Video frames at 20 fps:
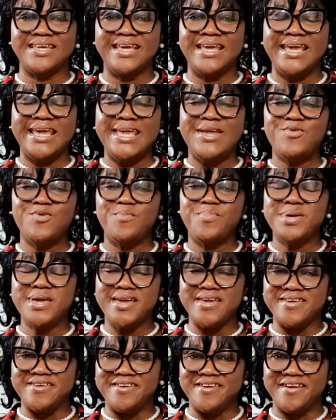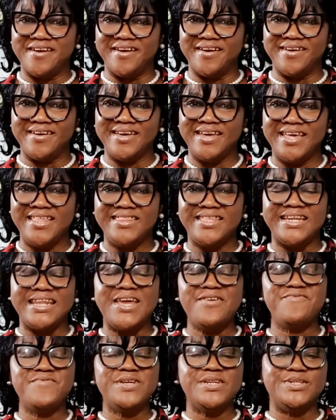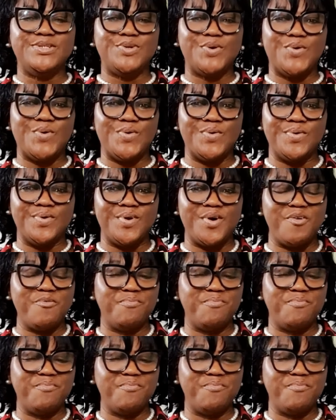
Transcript: It will be a year that every door